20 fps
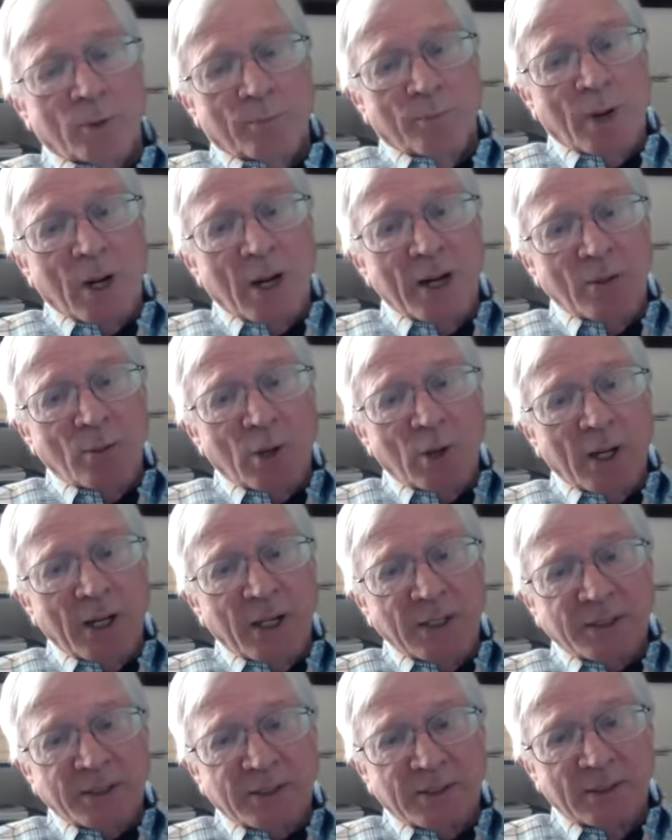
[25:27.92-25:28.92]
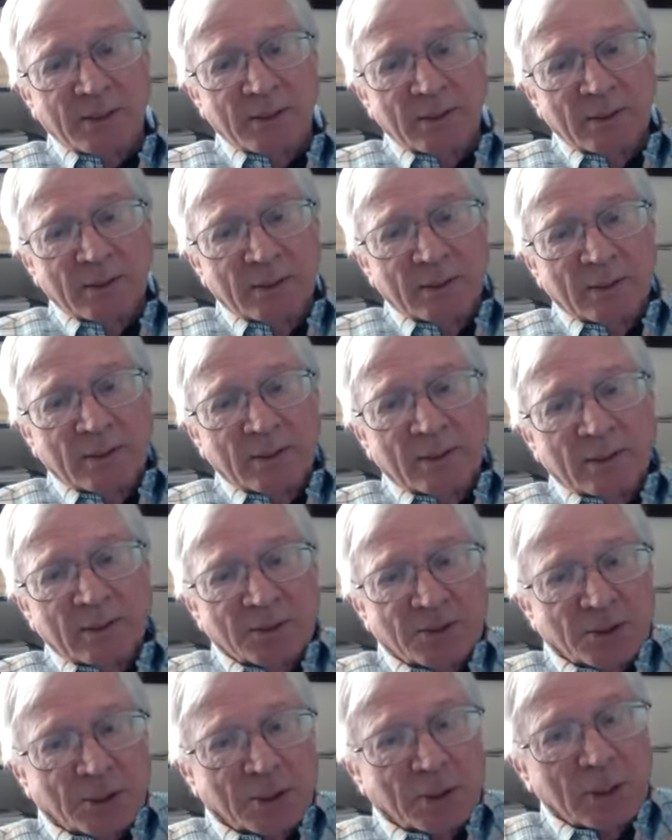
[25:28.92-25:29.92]
My right
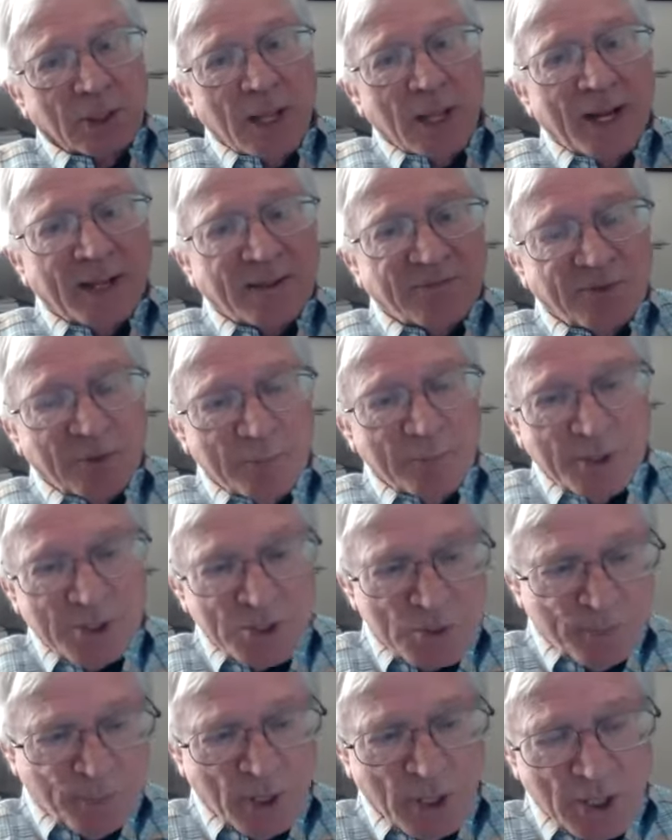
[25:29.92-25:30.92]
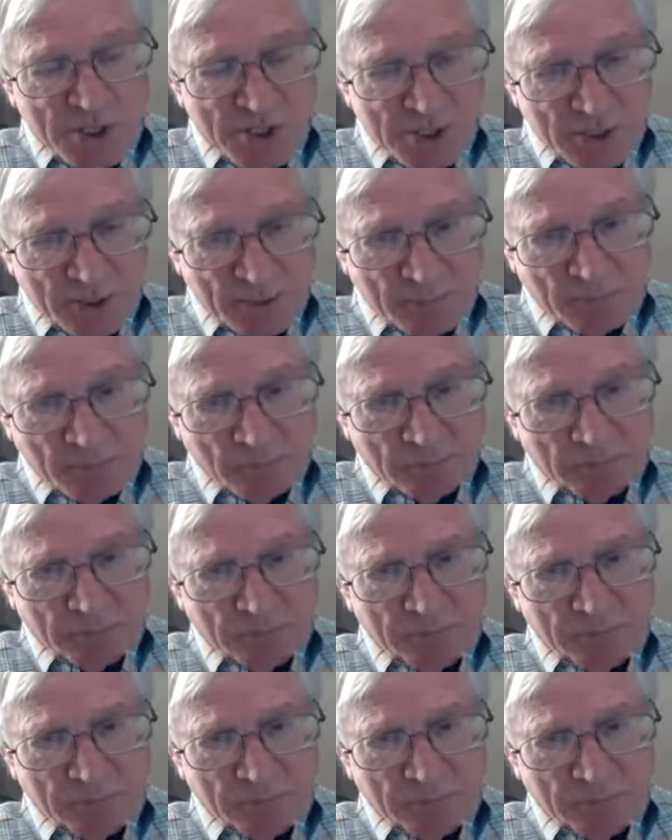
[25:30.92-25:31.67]
to collect from this person